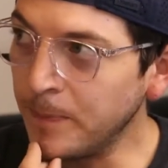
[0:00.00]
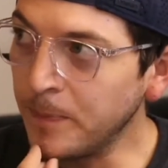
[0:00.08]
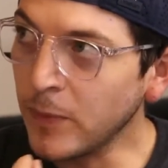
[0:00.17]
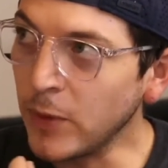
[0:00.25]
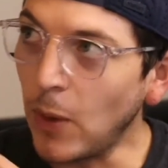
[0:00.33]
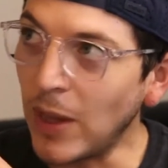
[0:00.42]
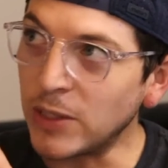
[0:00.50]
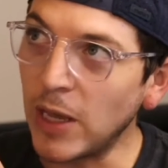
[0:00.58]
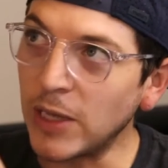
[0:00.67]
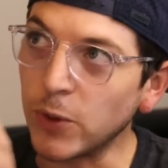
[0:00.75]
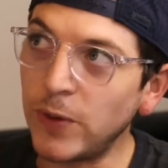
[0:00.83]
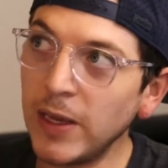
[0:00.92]
as
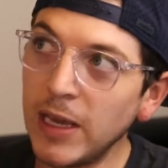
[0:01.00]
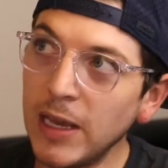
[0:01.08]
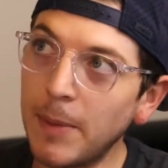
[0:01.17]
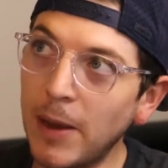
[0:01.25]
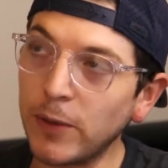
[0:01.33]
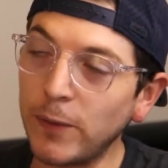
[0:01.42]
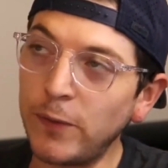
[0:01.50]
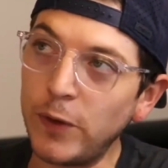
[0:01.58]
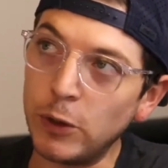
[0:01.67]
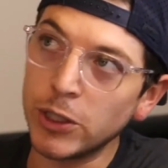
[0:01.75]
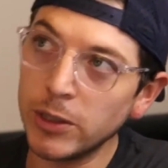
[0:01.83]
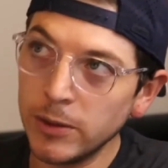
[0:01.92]
we're thinking about the
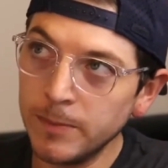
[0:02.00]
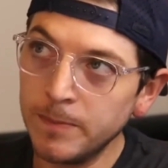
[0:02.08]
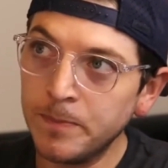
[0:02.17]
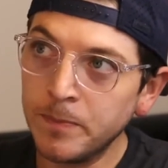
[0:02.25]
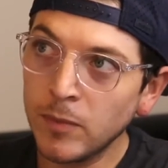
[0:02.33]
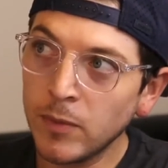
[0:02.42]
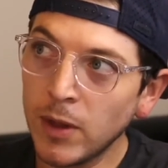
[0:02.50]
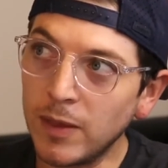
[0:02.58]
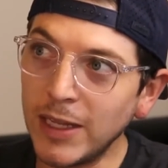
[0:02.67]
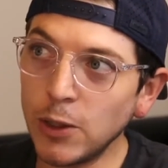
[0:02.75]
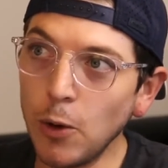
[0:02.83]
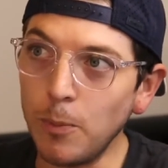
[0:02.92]
future,
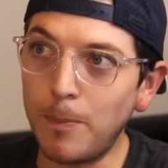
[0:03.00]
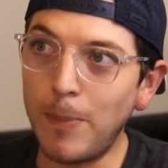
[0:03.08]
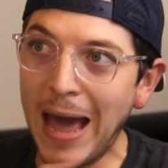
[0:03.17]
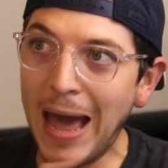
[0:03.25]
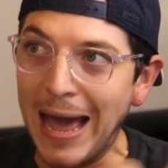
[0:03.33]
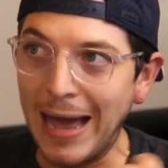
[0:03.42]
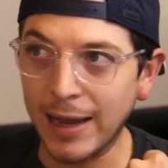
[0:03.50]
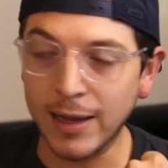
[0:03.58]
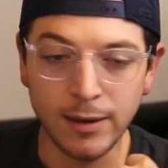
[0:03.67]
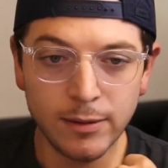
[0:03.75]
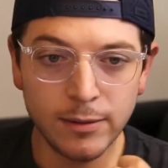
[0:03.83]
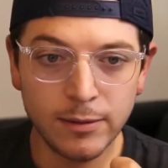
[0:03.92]
let's go
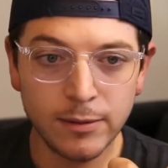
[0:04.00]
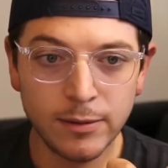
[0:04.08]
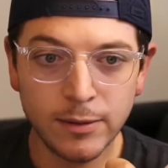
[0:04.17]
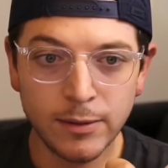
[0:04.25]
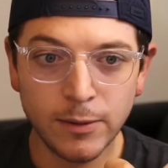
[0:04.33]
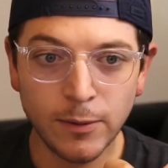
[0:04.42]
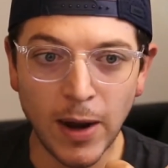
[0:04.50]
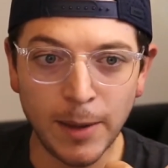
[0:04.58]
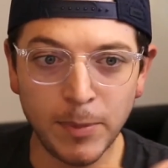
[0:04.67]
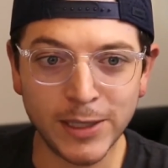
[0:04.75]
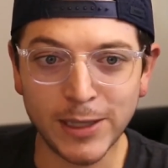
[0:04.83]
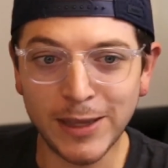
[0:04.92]
back, right?
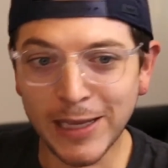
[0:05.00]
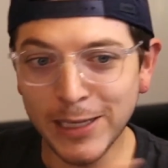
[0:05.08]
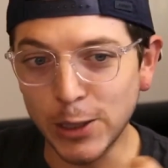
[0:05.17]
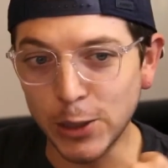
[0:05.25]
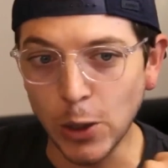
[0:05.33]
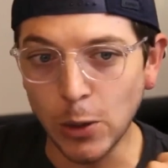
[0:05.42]
Because the things that don't